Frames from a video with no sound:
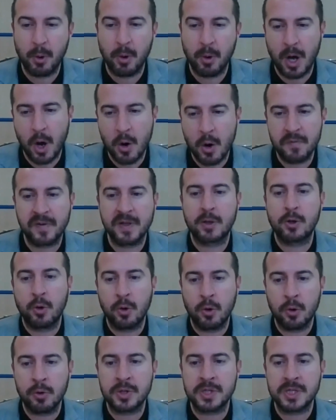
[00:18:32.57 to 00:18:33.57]
but over the
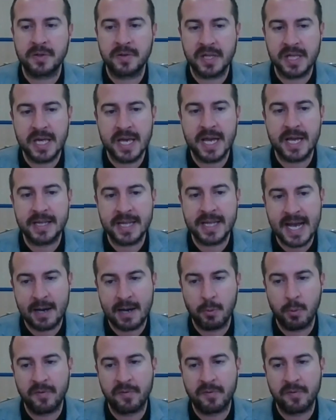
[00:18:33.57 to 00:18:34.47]
course of the year now,